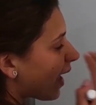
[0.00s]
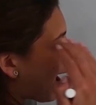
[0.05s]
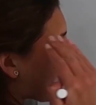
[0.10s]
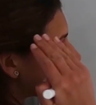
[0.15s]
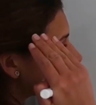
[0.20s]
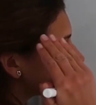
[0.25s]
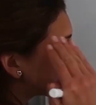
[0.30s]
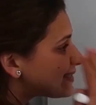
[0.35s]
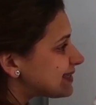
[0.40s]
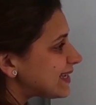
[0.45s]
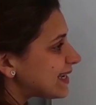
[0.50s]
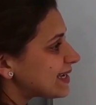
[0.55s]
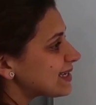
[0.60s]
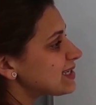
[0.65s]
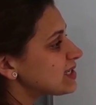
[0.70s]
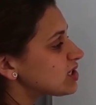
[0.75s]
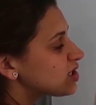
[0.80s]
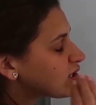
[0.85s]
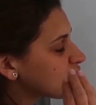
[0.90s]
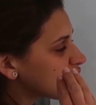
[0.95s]
And
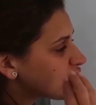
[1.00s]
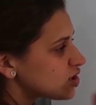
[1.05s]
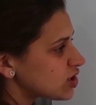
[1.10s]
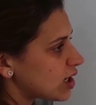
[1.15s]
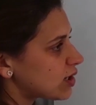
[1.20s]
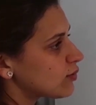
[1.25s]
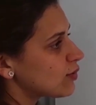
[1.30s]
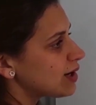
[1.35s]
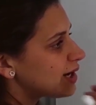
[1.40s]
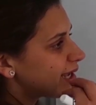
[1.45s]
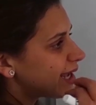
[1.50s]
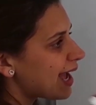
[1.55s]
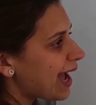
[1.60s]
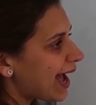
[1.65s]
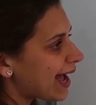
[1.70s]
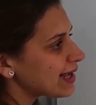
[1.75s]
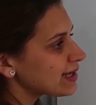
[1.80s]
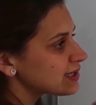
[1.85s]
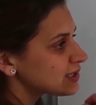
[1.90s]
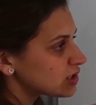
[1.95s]
this generally
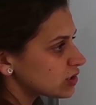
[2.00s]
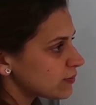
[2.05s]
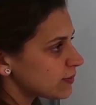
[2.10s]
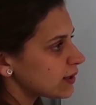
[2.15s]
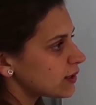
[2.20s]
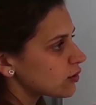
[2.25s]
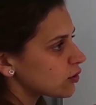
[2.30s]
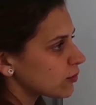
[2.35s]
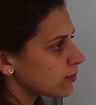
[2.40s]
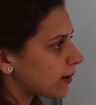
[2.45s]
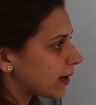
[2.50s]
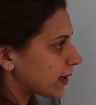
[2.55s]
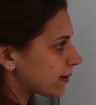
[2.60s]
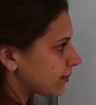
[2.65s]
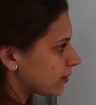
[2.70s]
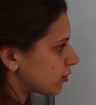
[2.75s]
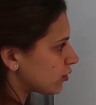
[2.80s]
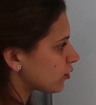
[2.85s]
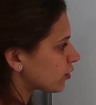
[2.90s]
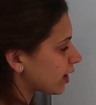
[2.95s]
has to be your
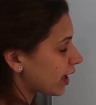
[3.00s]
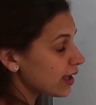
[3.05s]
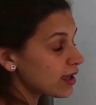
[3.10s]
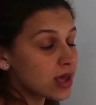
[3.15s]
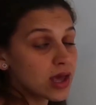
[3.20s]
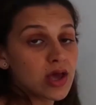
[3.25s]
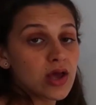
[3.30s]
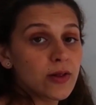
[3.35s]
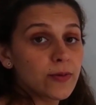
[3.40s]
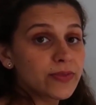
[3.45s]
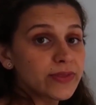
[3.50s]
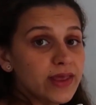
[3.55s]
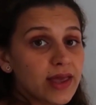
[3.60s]
Bible, okay?